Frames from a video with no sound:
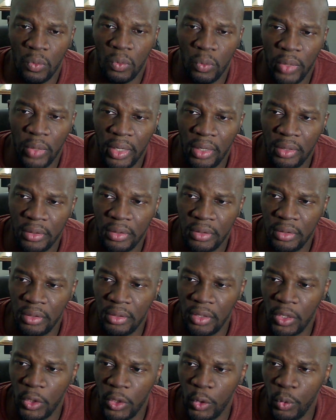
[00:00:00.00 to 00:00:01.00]
Well,
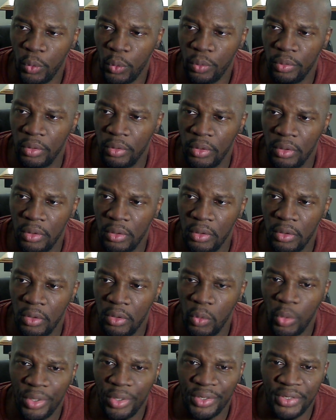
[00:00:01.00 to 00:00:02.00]
you know, you,
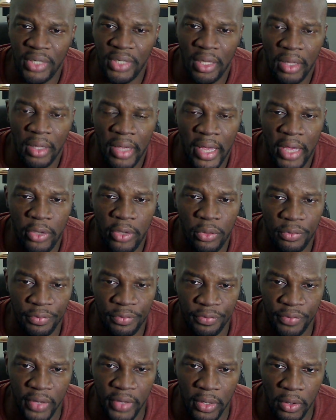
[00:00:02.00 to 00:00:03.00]
you want to tell her how you
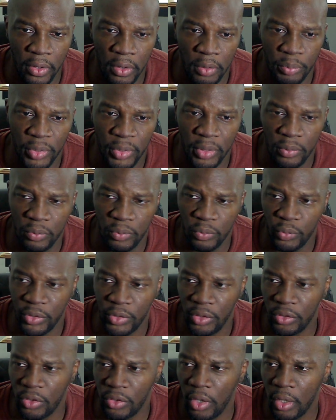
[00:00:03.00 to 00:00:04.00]
feel, but
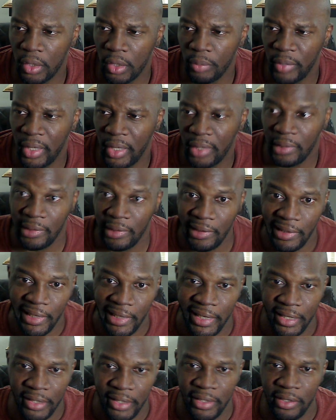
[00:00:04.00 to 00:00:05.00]
when you're talking about
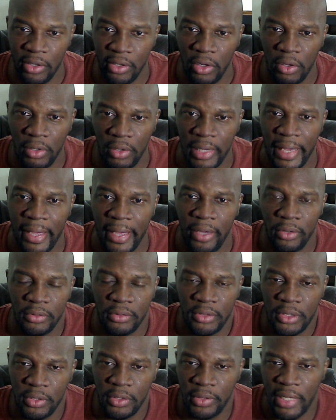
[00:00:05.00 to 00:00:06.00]
letting it all
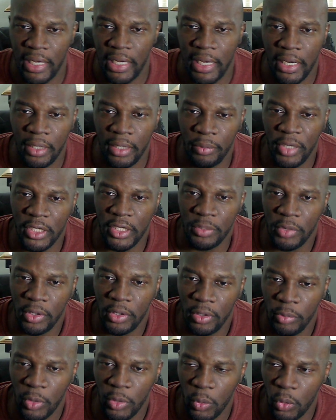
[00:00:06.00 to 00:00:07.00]
out, you know, that kind of makes me a
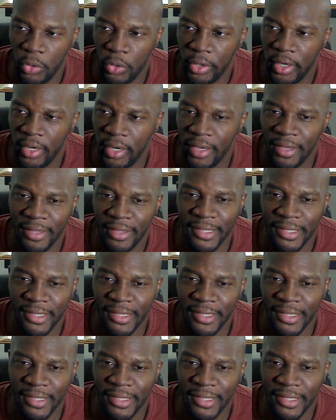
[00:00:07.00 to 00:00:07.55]
little bit worried.